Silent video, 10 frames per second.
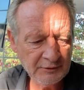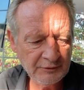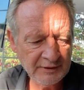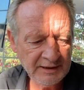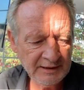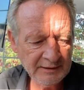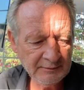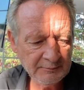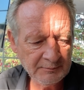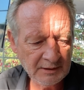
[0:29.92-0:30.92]

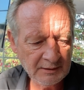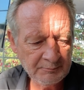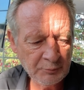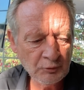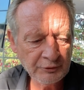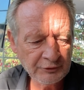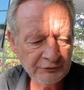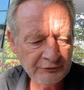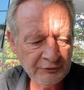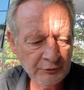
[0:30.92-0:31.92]
the uh, border
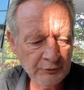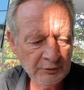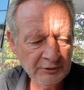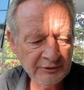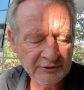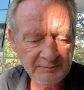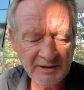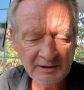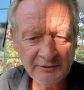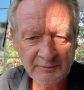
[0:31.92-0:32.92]
to the
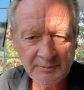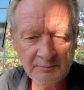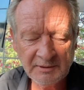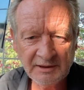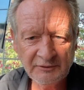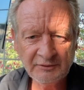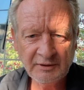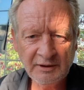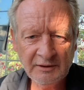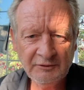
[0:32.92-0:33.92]
Dominican Republic is
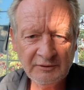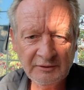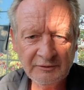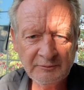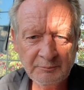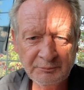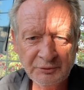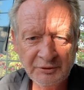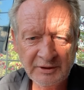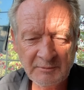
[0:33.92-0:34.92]
uh, is is
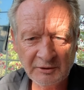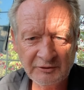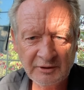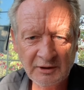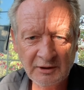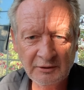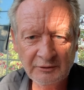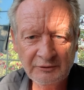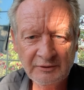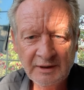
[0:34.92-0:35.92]
pretty much
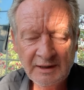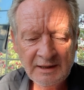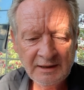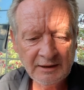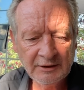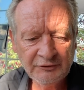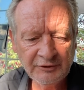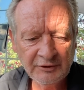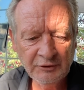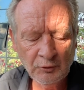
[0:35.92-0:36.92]
closed. Uh, to
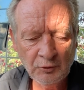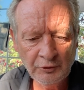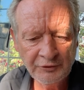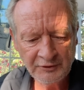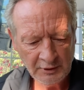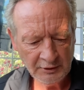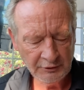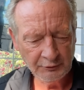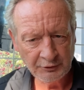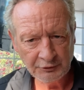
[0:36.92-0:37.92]
the north,
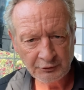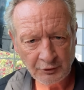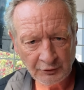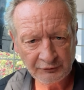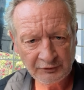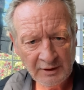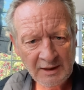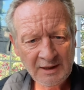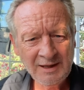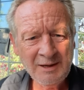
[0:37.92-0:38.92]
you can cross
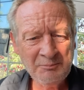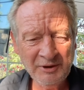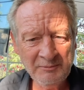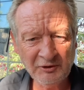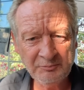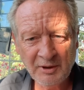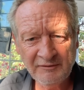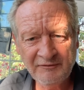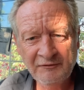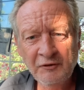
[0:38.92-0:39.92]
pretty much
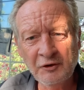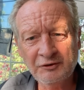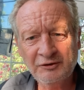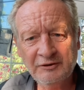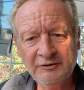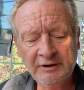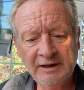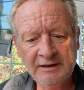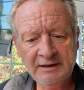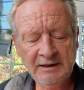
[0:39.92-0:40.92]
by foot to
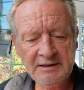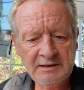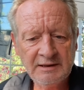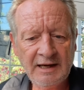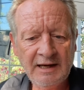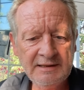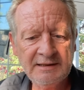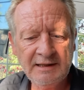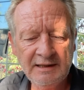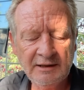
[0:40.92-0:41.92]
get into
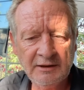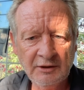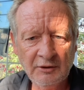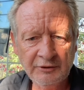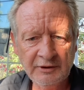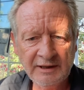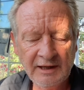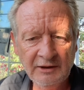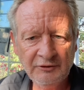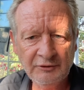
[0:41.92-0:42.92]
Haiti uh, on an
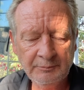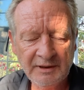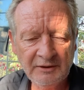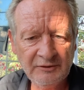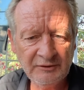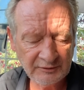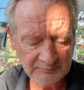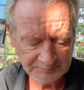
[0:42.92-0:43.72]
occasional basis.